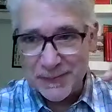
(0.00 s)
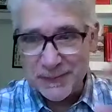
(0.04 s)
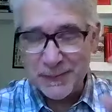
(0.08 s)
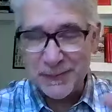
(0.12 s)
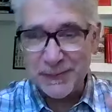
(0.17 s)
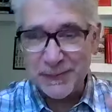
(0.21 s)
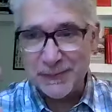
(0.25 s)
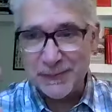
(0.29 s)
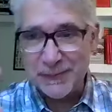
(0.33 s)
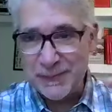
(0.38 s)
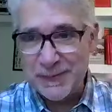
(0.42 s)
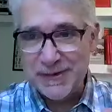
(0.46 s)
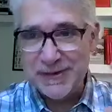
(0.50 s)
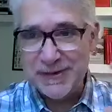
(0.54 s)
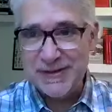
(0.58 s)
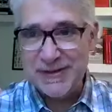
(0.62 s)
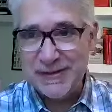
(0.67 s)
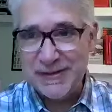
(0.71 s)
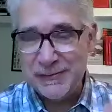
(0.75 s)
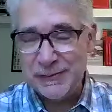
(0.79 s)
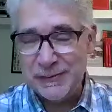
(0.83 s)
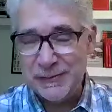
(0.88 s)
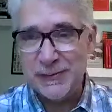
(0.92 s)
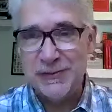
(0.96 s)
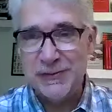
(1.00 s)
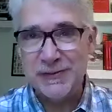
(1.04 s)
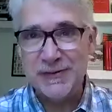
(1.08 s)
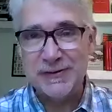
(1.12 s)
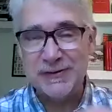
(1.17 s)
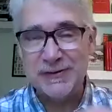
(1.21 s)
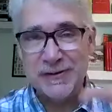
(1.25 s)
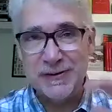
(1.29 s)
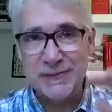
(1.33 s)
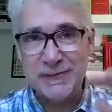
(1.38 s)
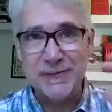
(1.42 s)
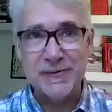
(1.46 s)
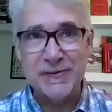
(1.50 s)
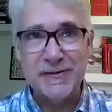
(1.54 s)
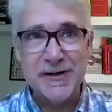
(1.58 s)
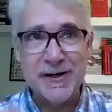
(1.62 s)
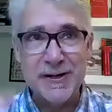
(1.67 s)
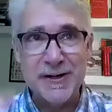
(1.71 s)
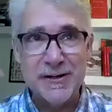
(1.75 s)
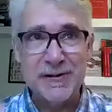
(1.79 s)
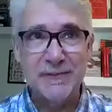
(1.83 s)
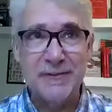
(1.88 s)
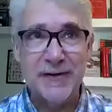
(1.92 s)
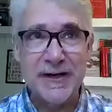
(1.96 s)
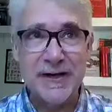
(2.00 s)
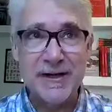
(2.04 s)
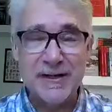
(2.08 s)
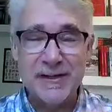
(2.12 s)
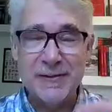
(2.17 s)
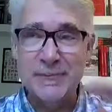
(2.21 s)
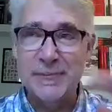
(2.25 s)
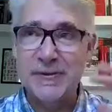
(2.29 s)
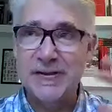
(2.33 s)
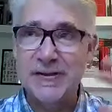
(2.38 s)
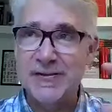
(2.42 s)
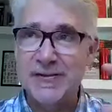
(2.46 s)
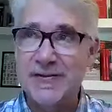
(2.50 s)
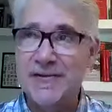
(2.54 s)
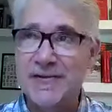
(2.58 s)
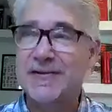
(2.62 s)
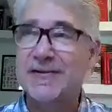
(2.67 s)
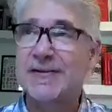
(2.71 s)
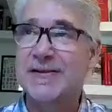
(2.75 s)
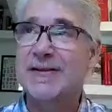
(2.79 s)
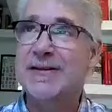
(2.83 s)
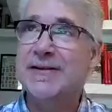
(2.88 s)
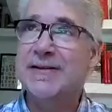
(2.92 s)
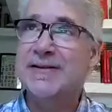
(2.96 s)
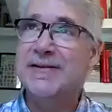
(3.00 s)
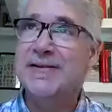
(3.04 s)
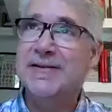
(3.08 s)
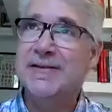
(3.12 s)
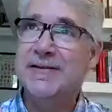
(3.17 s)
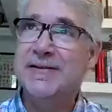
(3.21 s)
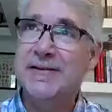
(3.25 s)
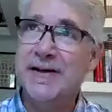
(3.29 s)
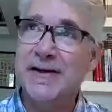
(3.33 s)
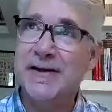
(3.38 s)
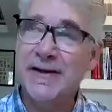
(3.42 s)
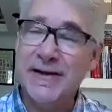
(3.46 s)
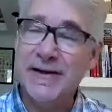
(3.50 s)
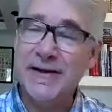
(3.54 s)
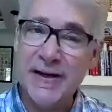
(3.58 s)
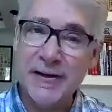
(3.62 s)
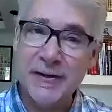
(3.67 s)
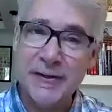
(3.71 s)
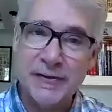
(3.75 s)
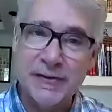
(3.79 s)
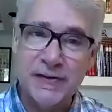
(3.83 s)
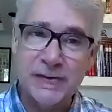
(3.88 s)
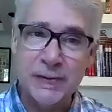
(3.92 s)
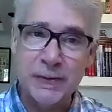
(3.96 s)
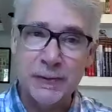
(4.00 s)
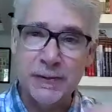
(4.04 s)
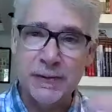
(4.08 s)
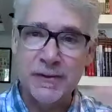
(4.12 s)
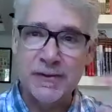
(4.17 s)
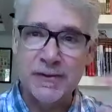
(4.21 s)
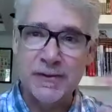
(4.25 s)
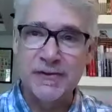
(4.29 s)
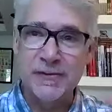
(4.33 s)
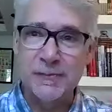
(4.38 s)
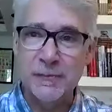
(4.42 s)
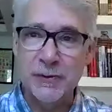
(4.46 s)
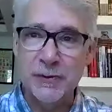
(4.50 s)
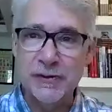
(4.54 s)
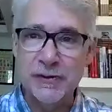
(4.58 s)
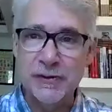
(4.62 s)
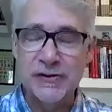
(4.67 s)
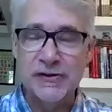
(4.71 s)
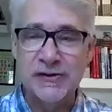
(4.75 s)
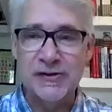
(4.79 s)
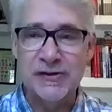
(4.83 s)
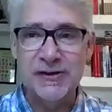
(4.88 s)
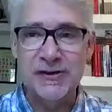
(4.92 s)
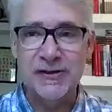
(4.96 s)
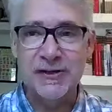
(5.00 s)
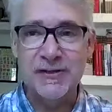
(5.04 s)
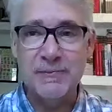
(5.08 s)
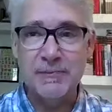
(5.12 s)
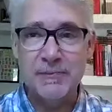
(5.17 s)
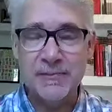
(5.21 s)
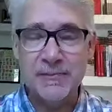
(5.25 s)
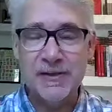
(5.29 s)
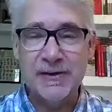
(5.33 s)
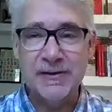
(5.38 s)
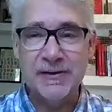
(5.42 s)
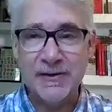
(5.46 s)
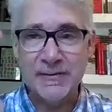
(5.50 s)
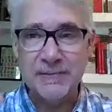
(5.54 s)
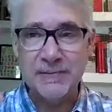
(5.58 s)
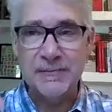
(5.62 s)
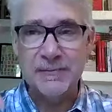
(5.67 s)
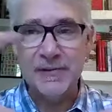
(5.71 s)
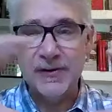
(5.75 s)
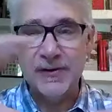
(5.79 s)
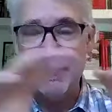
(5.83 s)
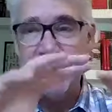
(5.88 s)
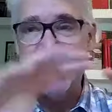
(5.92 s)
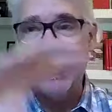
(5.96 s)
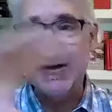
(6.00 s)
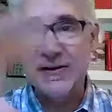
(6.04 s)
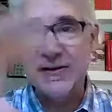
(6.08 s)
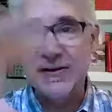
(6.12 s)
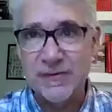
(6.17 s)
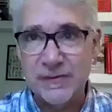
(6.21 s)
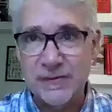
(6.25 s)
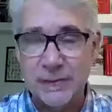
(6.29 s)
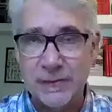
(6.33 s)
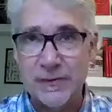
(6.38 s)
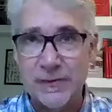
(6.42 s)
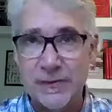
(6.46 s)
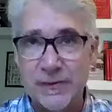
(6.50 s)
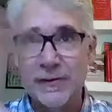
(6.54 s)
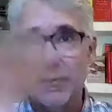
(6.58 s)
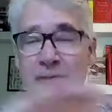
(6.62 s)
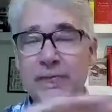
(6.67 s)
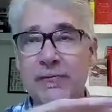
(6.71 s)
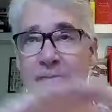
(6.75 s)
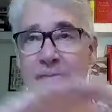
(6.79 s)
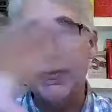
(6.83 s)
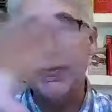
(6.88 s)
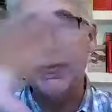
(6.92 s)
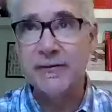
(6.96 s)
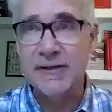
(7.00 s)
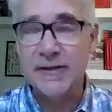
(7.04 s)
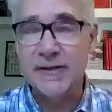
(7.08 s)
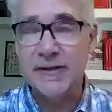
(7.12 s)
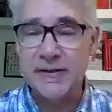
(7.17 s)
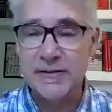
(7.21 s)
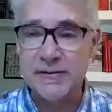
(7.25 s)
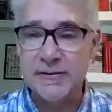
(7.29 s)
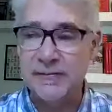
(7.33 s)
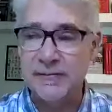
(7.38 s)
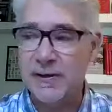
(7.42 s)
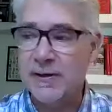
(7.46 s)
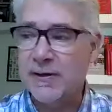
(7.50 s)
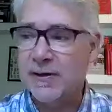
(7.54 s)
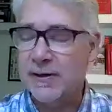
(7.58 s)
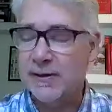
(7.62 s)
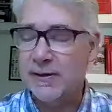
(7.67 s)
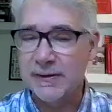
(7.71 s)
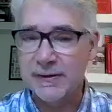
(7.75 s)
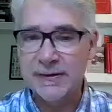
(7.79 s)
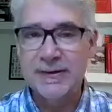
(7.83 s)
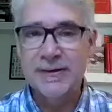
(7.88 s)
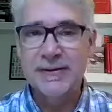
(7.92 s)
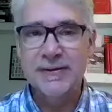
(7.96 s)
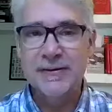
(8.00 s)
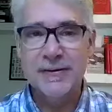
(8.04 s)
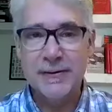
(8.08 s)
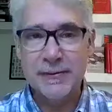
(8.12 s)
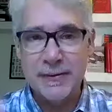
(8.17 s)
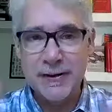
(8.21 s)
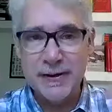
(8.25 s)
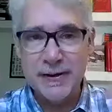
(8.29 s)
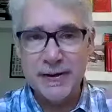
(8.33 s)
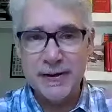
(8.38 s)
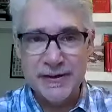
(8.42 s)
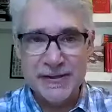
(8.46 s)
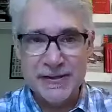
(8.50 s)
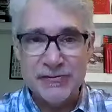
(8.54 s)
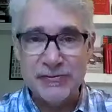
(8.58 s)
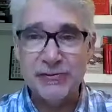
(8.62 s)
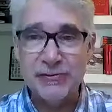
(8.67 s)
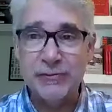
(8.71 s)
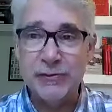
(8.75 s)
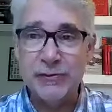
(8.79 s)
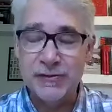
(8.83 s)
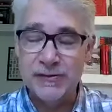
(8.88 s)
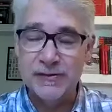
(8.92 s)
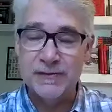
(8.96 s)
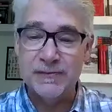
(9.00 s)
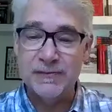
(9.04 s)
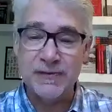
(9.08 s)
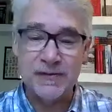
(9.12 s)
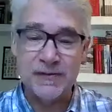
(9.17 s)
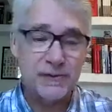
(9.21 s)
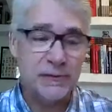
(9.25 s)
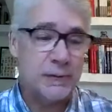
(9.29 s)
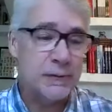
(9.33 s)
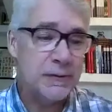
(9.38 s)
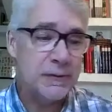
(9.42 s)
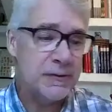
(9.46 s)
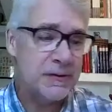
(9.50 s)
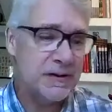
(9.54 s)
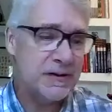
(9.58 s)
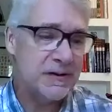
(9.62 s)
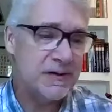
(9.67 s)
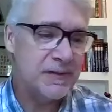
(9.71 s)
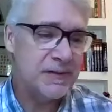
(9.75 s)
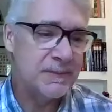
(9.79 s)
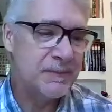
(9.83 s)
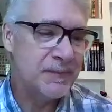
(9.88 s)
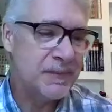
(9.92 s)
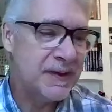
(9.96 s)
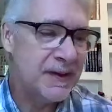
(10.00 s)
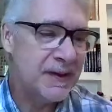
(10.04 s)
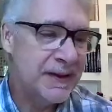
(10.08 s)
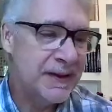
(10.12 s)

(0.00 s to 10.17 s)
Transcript: sort of introducing different narrative elements. Other stories emerge in the main story, the overall narrative arc. There are intrusive stories,